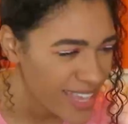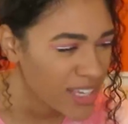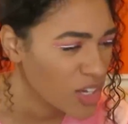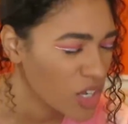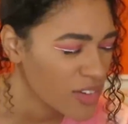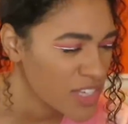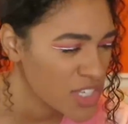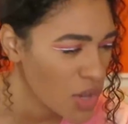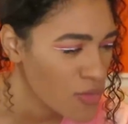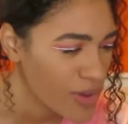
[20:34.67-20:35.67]
That colour is
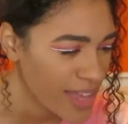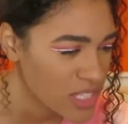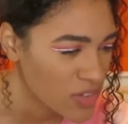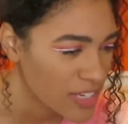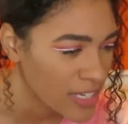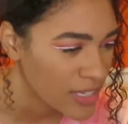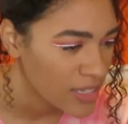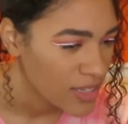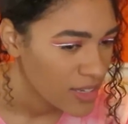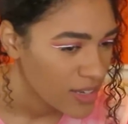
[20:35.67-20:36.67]
so flattering.
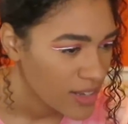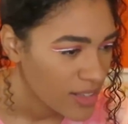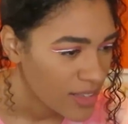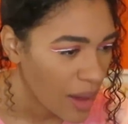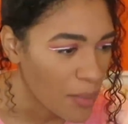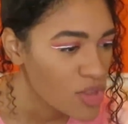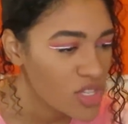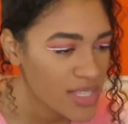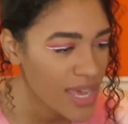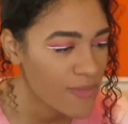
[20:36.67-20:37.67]
Can we
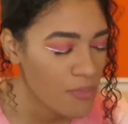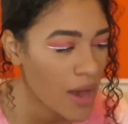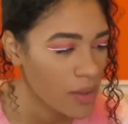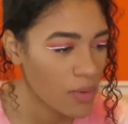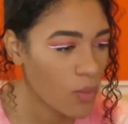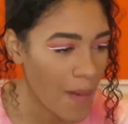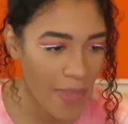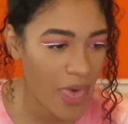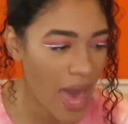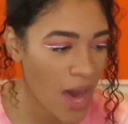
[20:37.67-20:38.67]
just have Piper wear
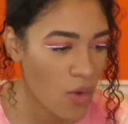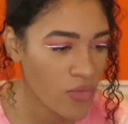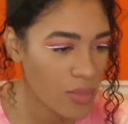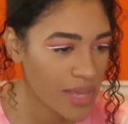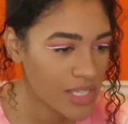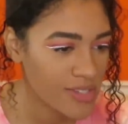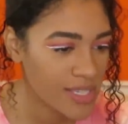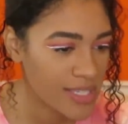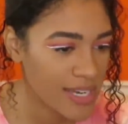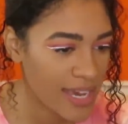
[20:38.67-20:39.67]
that outfit, please, for
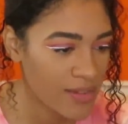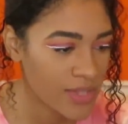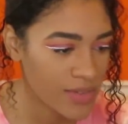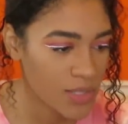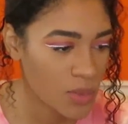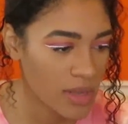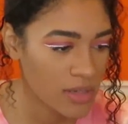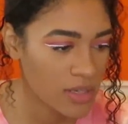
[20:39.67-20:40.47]
season 8 if there is one?